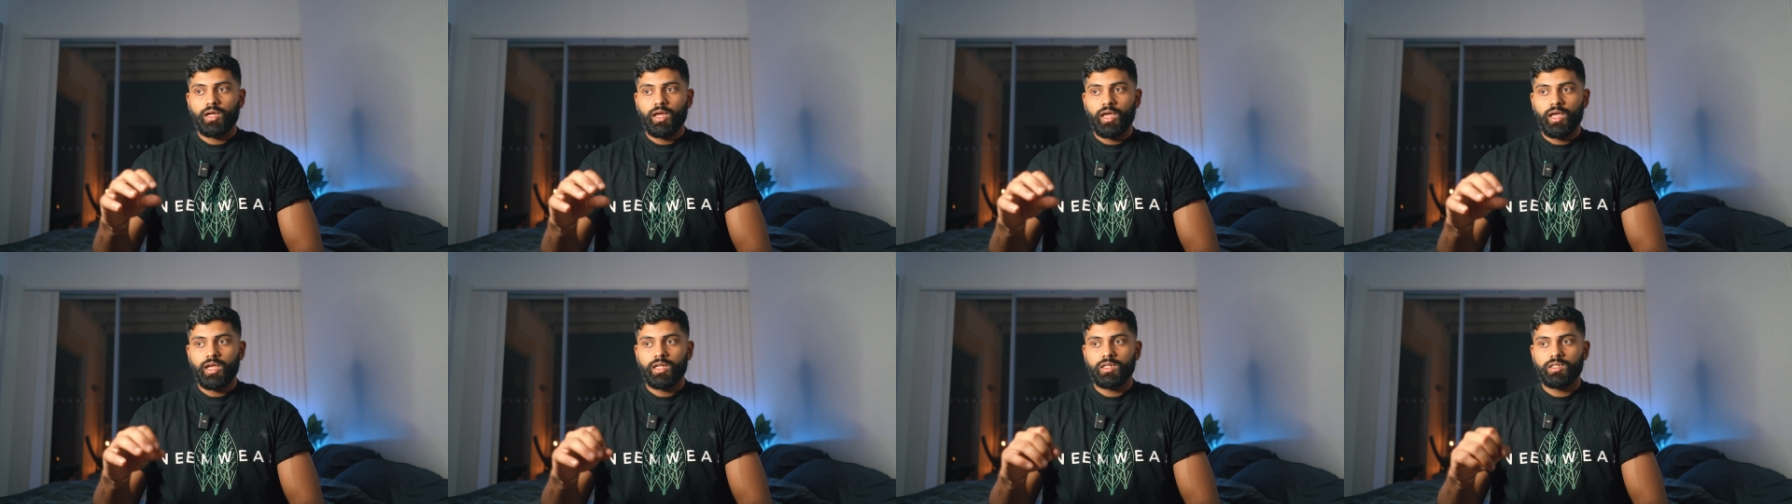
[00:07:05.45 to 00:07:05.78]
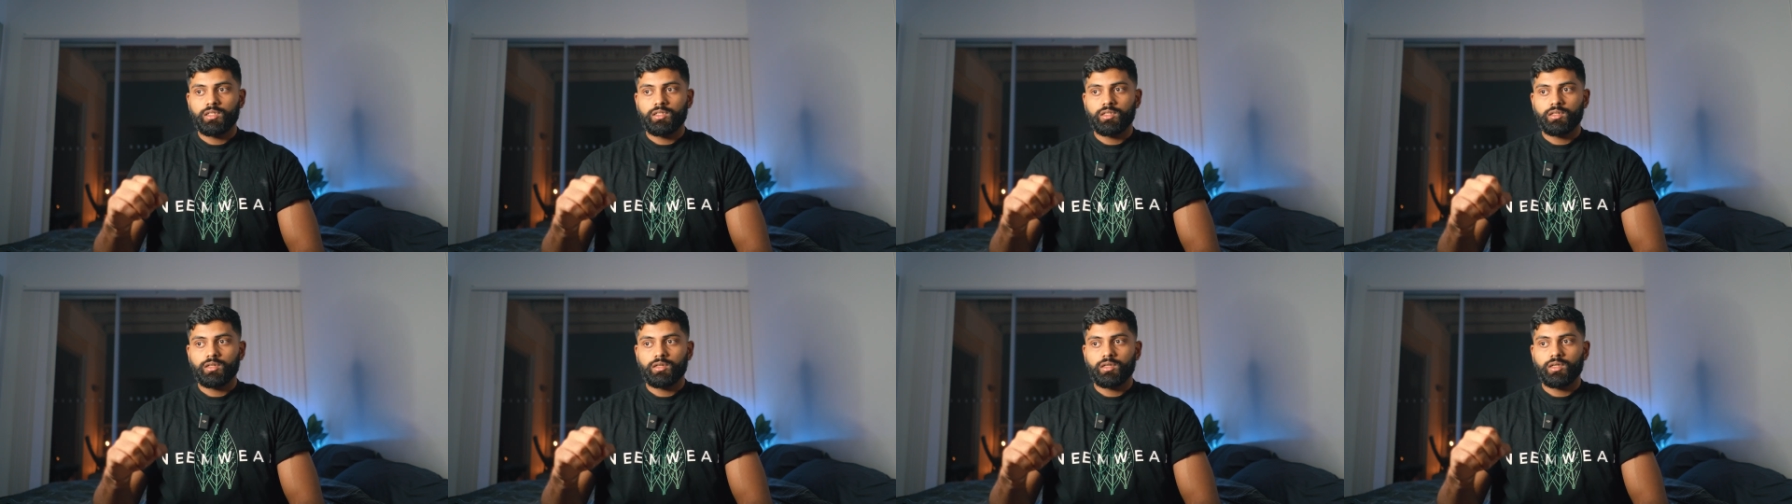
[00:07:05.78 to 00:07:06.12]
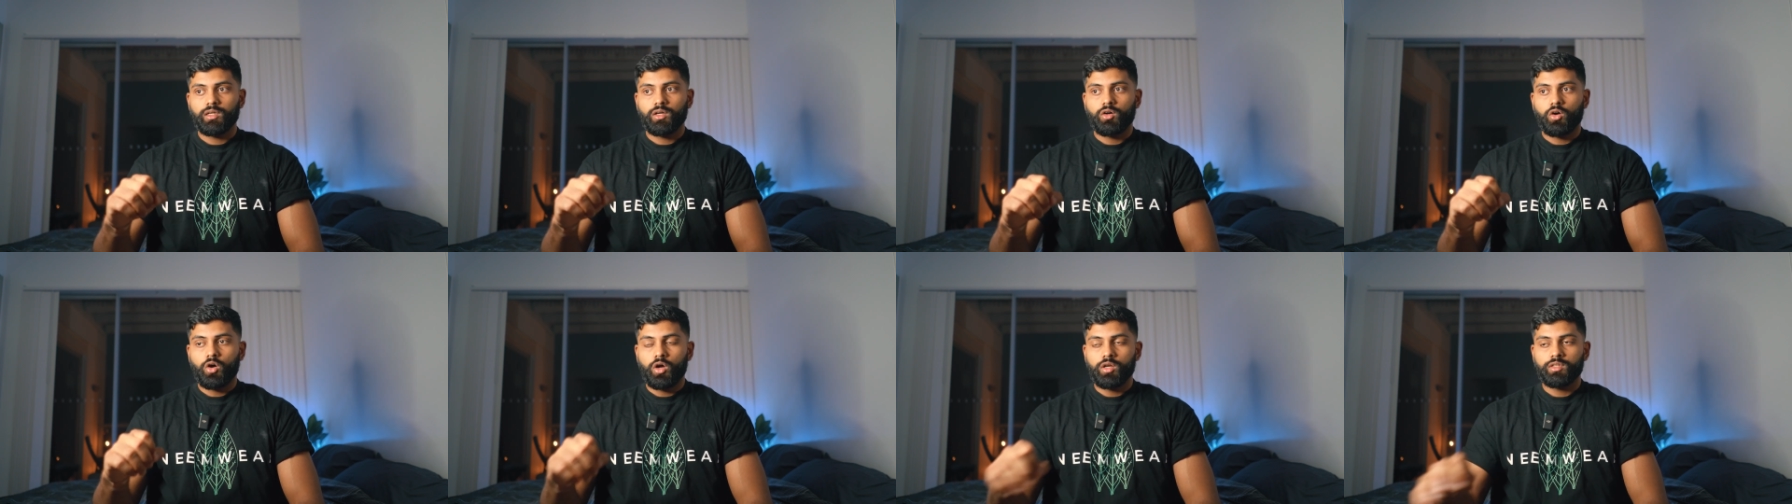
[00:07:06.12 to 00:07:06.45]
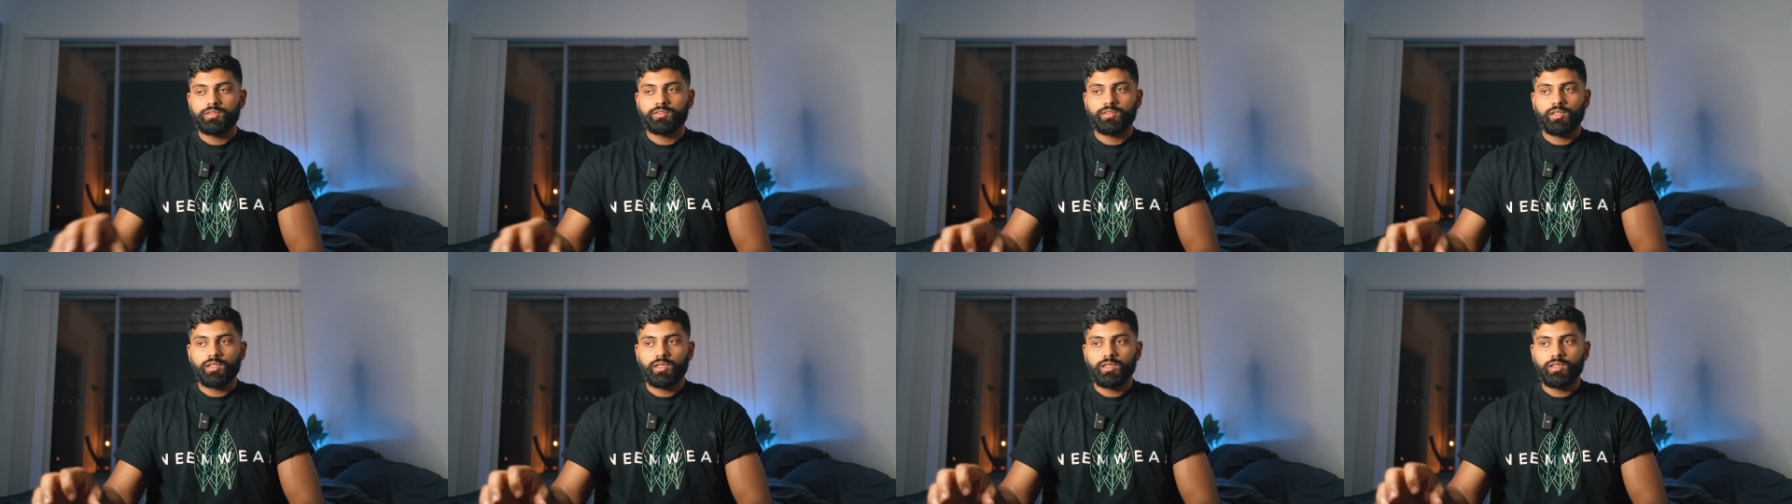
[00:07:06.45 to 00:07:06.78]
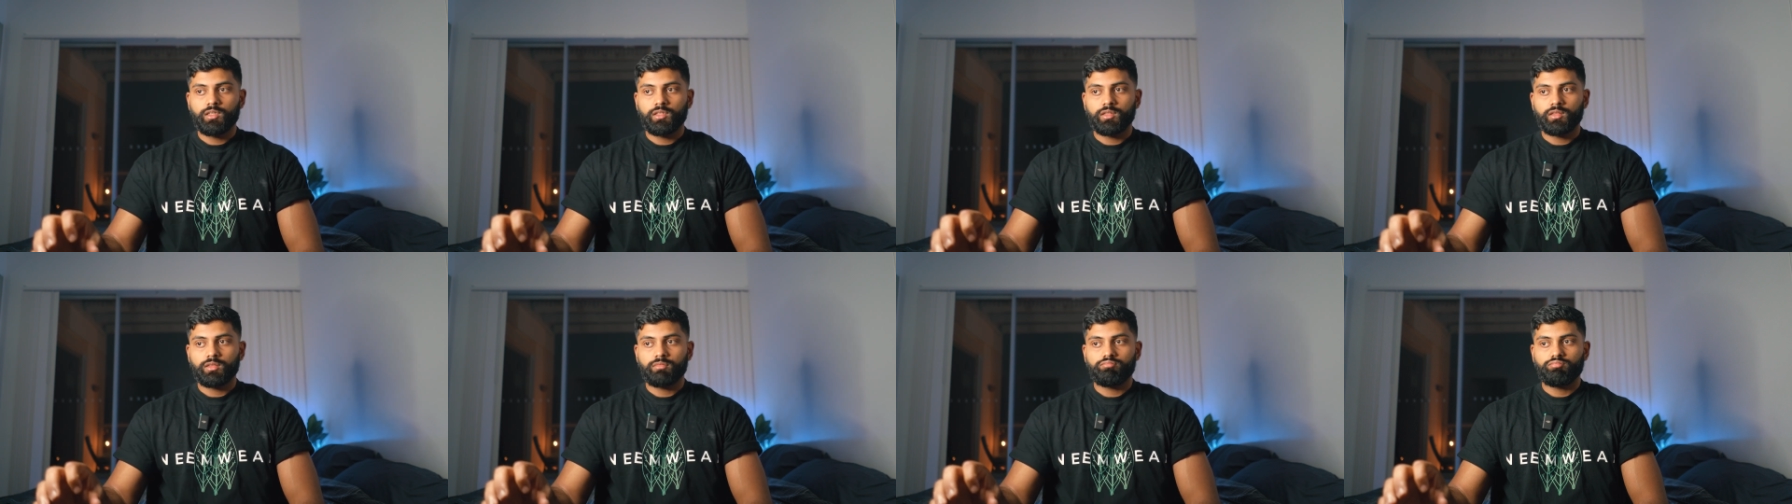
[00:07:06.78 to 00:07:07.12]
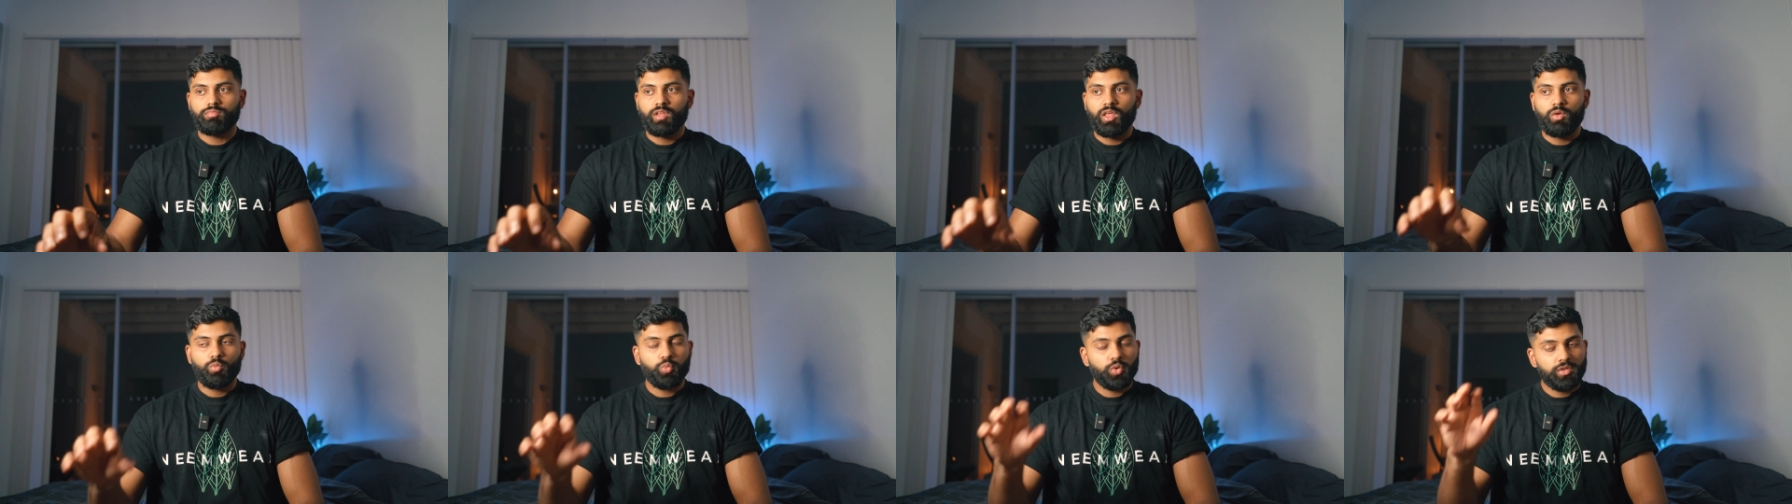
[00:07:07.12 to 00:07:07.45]
And honestly,
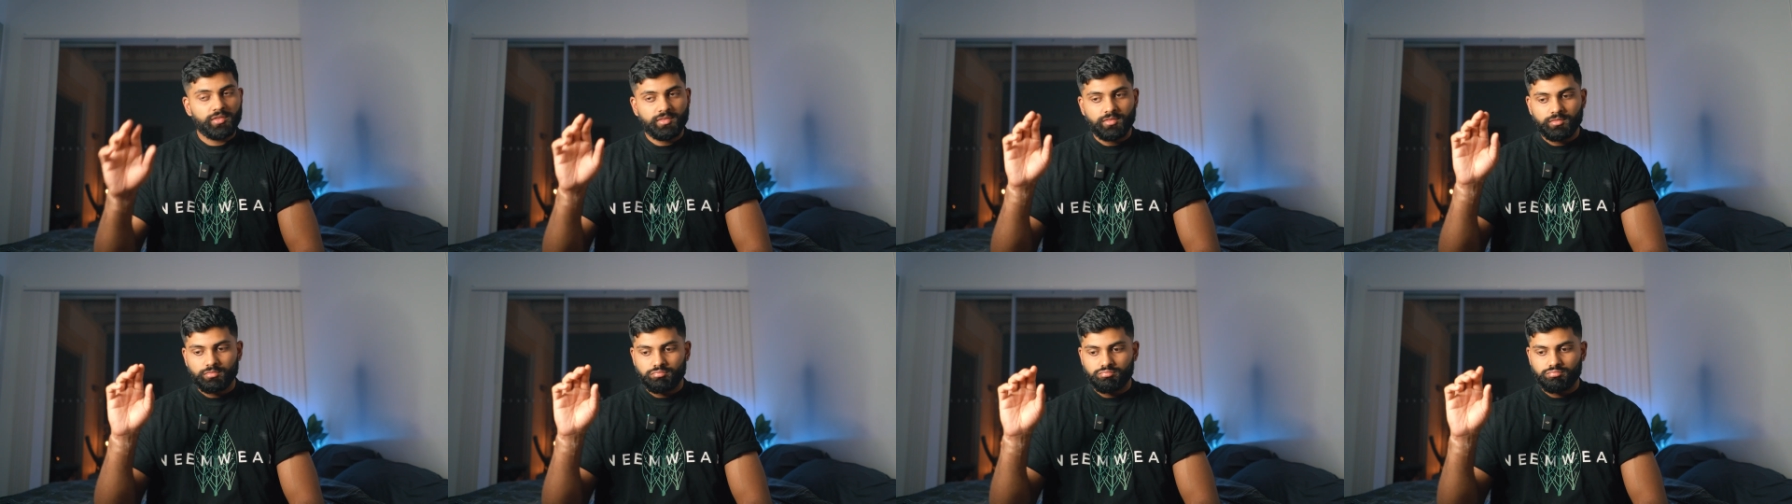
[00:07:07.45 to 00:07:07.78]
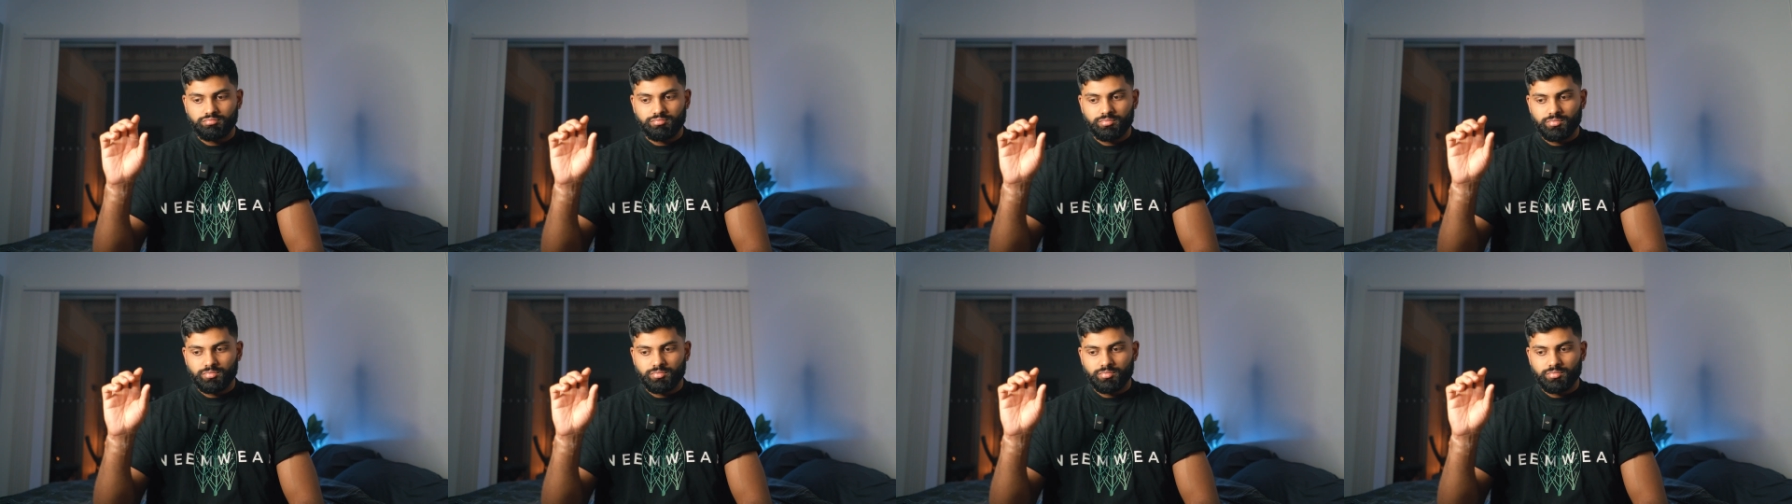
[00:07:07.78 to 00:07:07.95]
it was